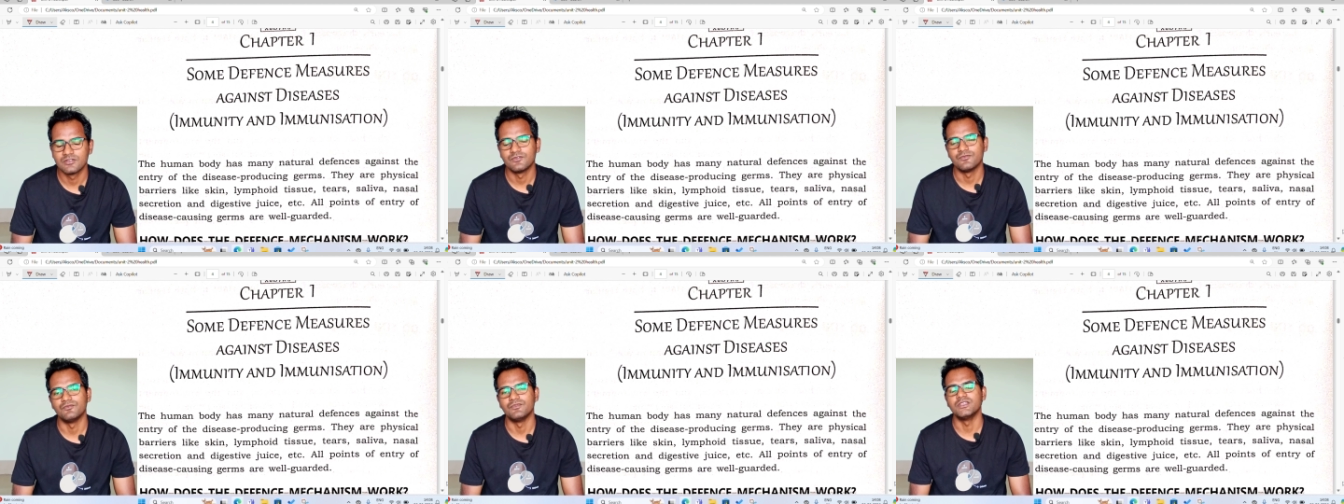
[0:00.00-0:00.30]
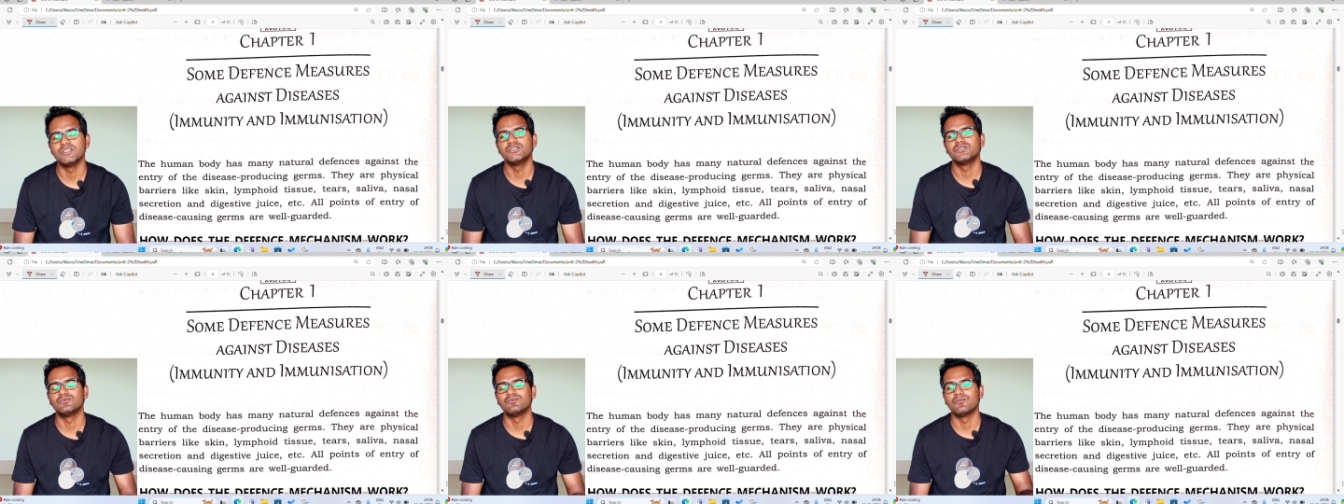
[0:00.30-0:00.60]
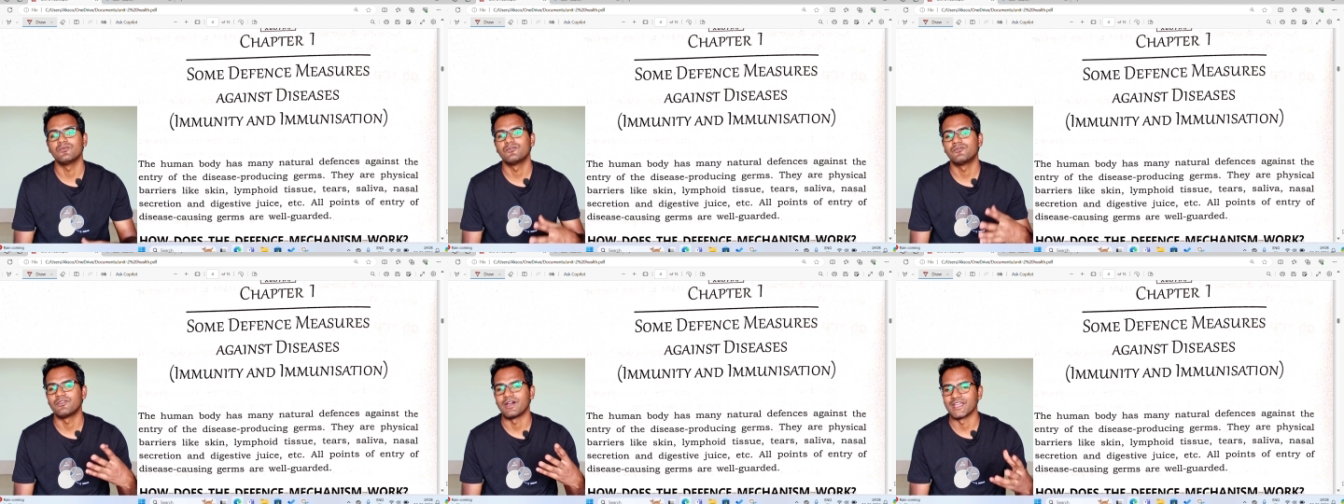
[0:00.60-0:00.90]
which
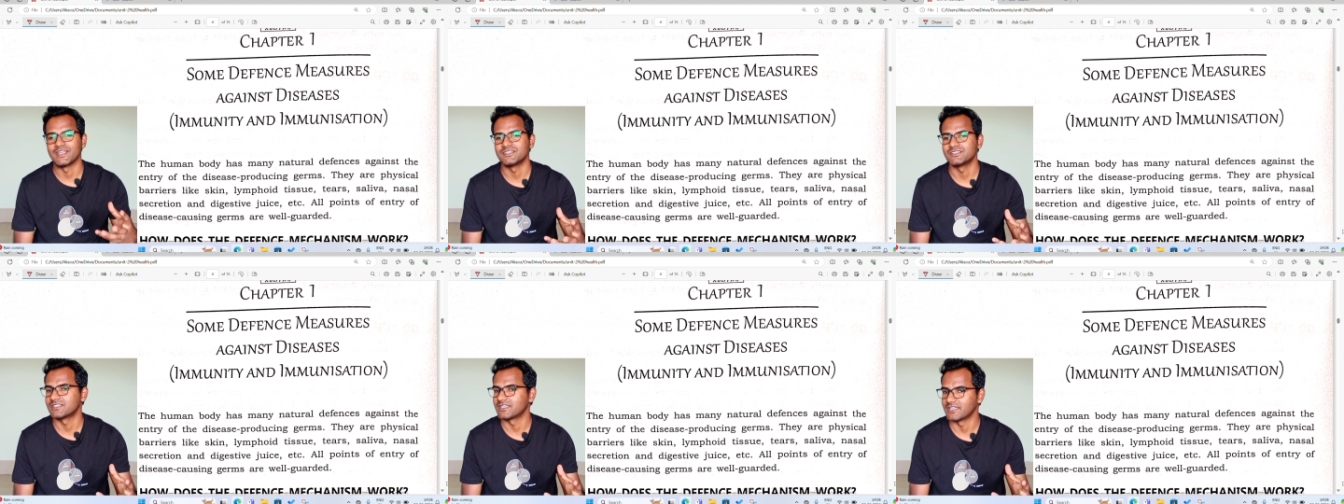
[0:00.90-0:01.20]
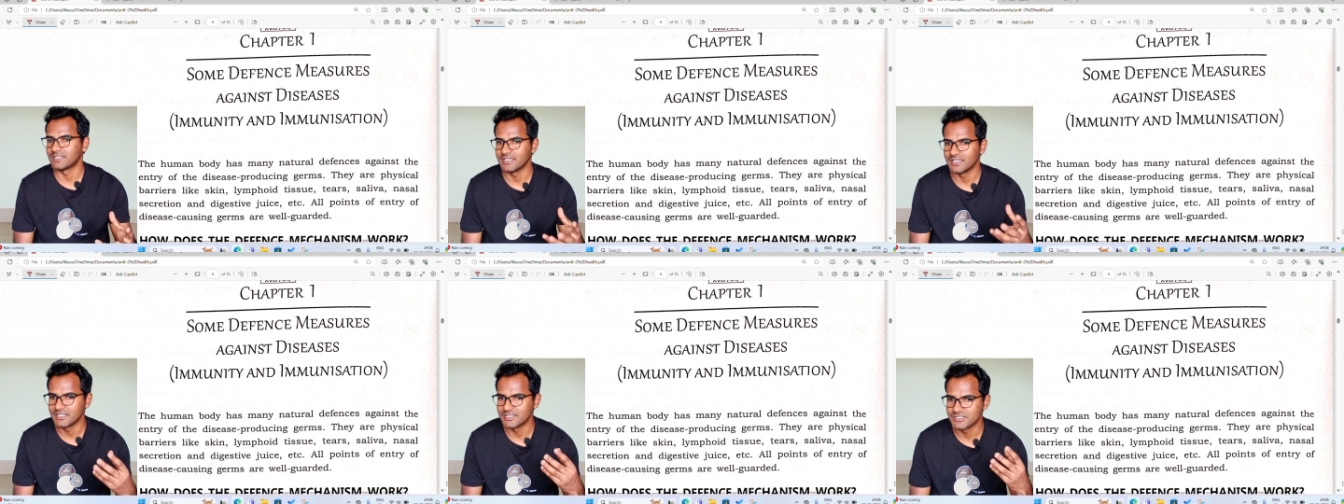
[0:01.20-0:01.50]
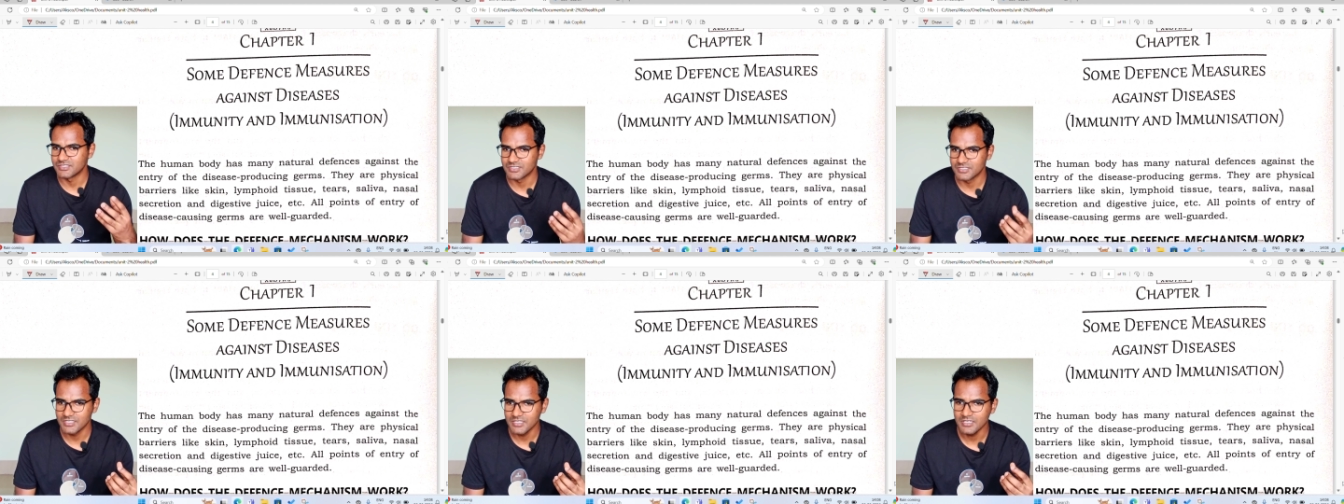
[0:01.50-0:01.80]
fights
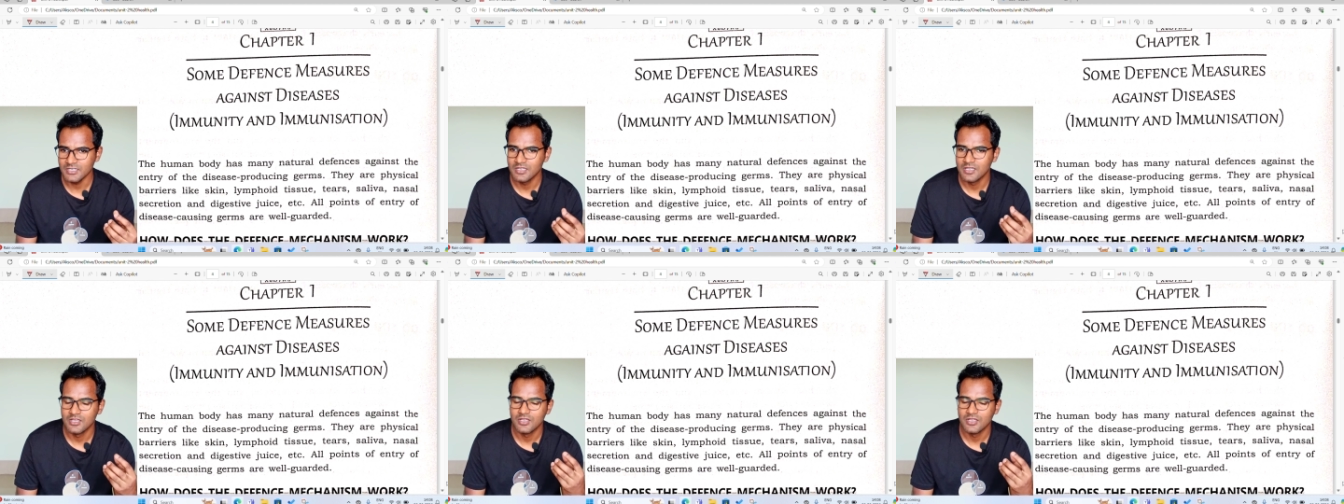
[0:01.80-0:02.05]
against the